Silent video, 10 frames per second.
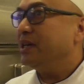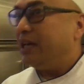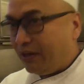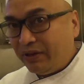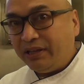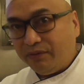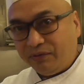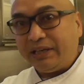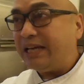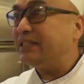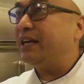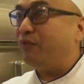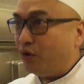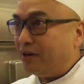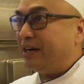Even the guests are
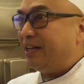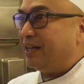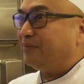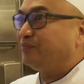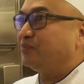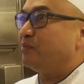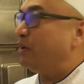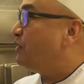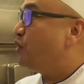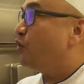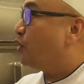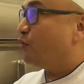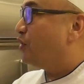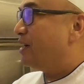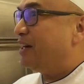400 here, but we know not
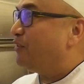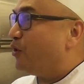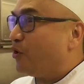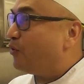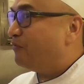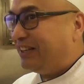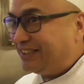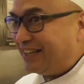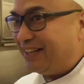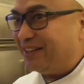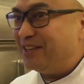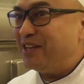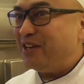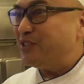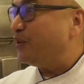400 vegetarian.
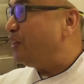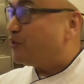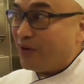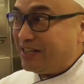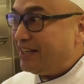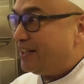It's only 20